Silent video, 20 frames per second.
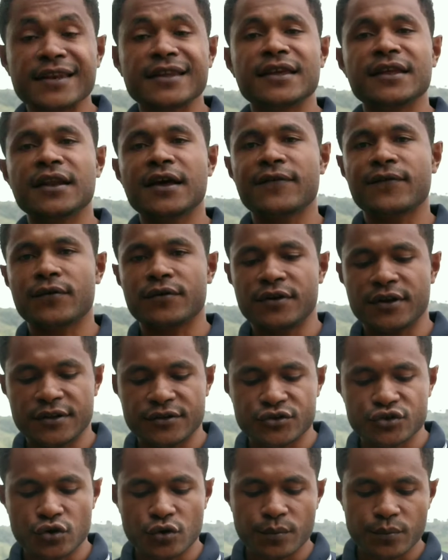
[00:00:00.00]
kina for that
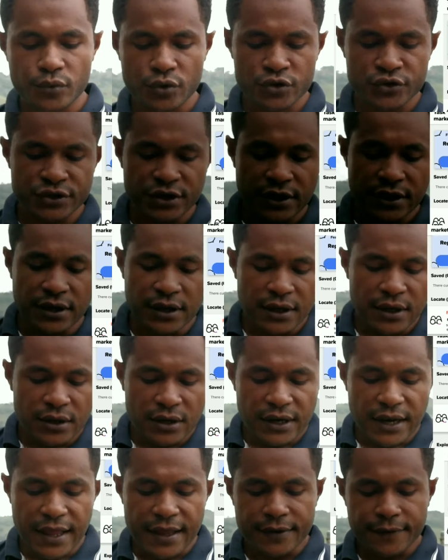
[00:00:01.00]
job. You see,
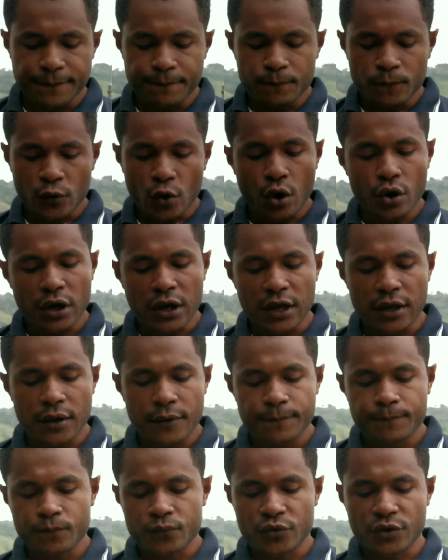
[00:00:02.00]
like, okay,
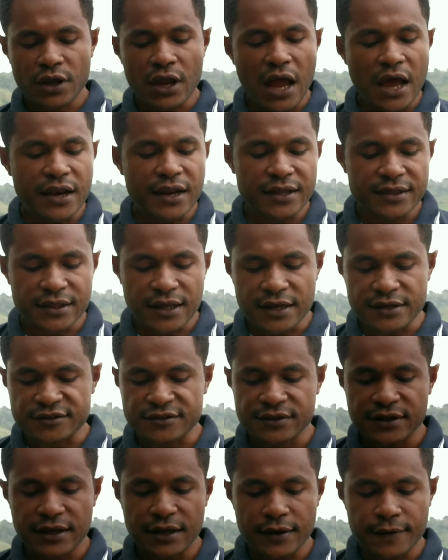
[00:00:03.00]
there are other
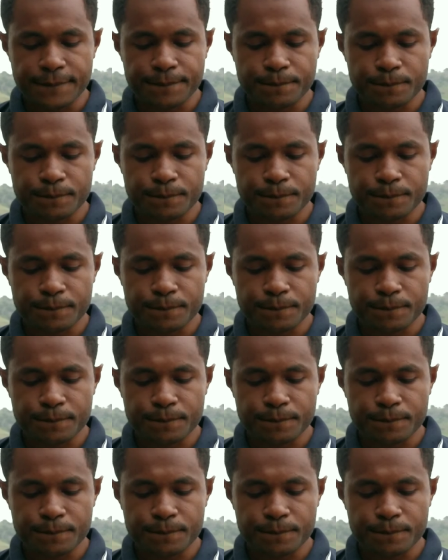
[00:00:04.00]
tasks here.